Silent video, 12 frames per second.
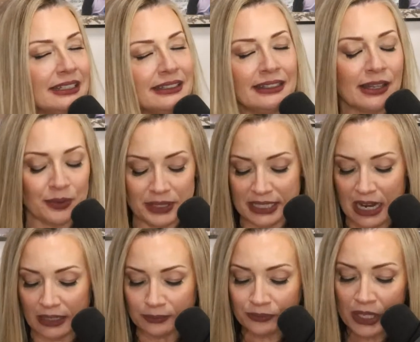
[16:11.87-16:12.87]
No, it's not.
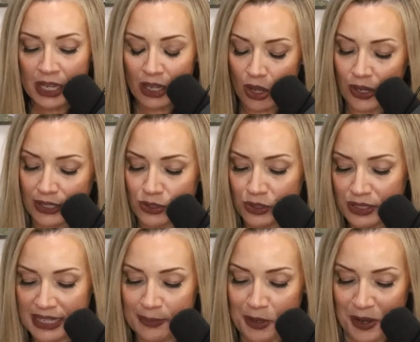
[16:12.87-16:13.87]
Okay, so let's
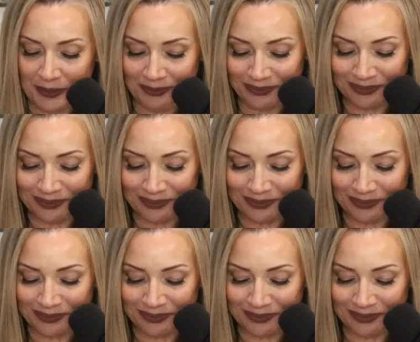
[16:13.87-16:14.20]
keep going.